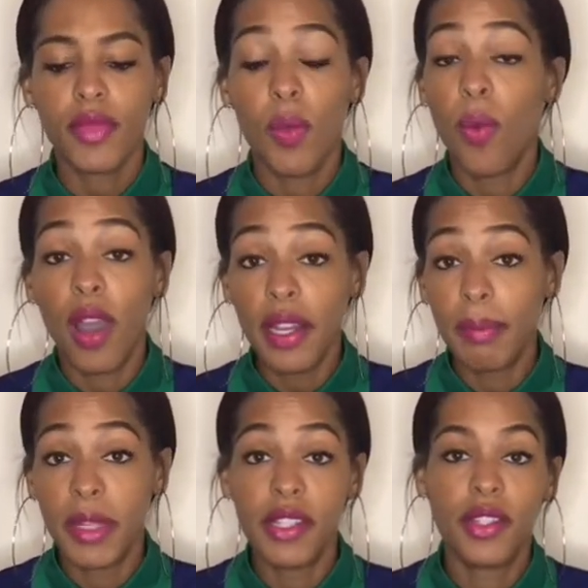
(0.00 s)
wanted
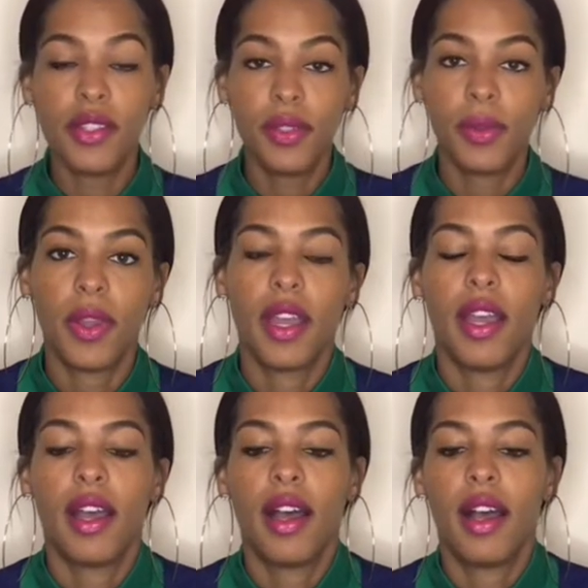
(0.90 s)
me to do.
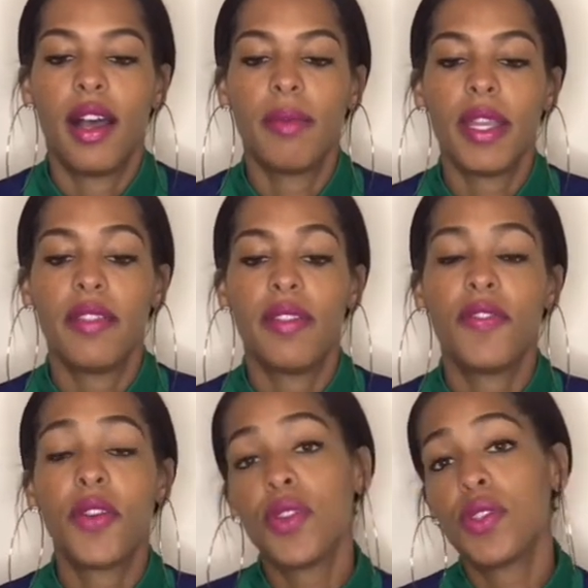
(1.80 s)
And the
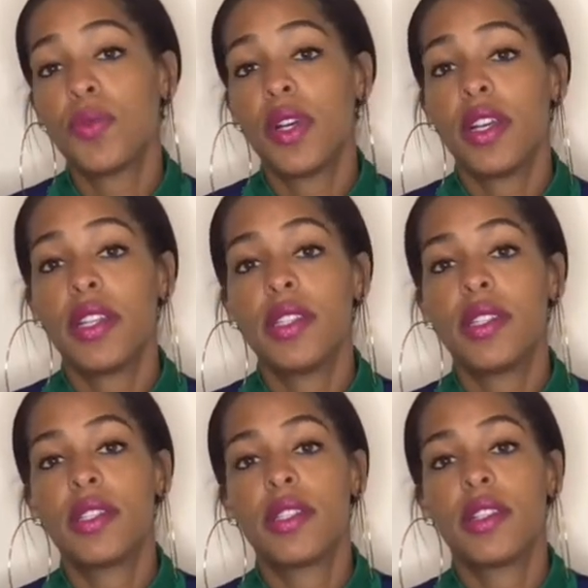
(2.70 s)
first
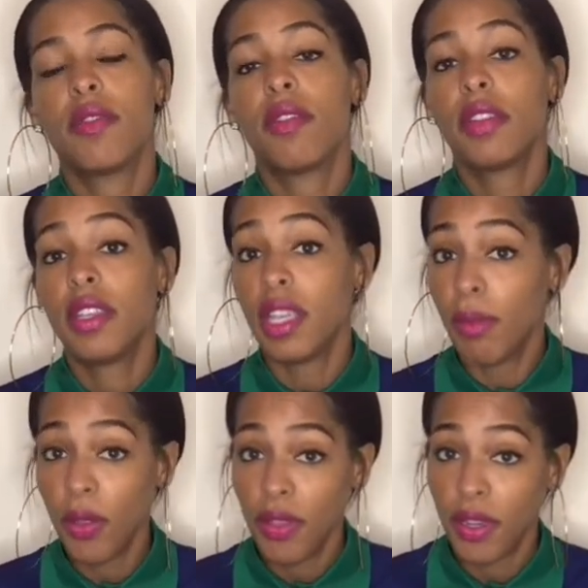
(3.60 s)
was
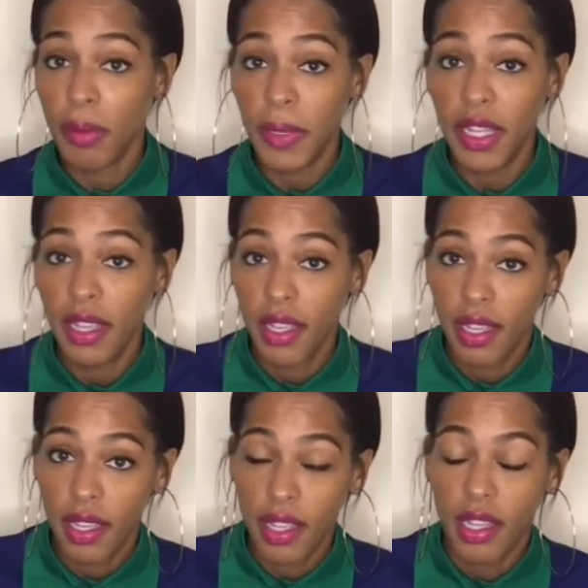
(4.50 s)
chemotherapy.
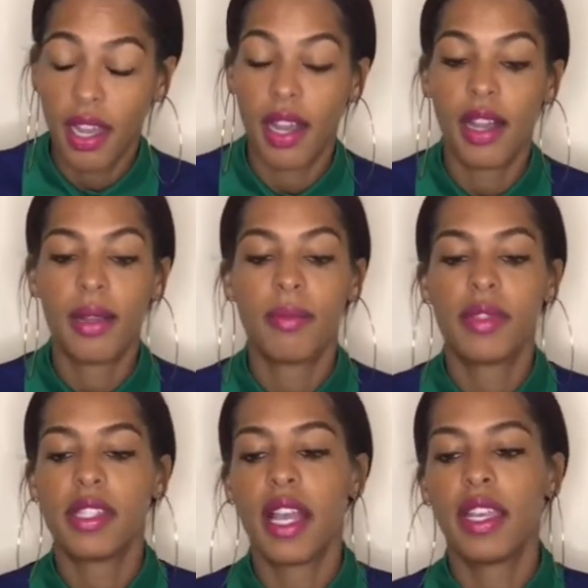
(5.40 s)

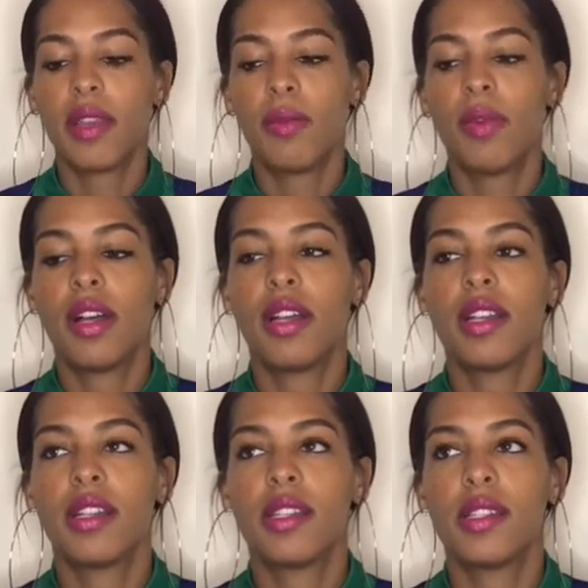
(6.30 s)
Second
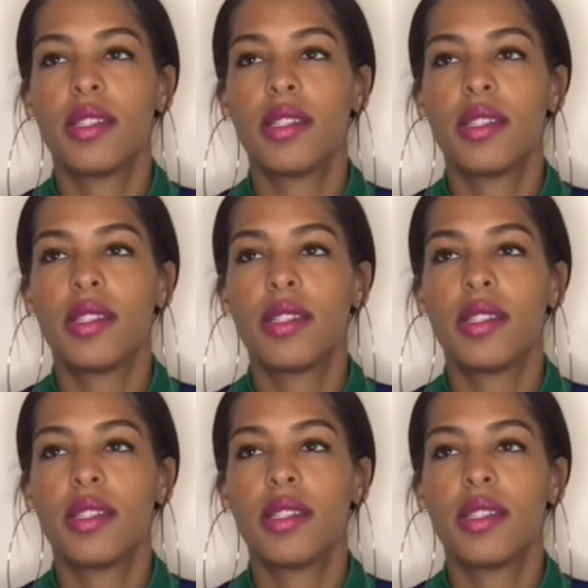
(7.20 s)
was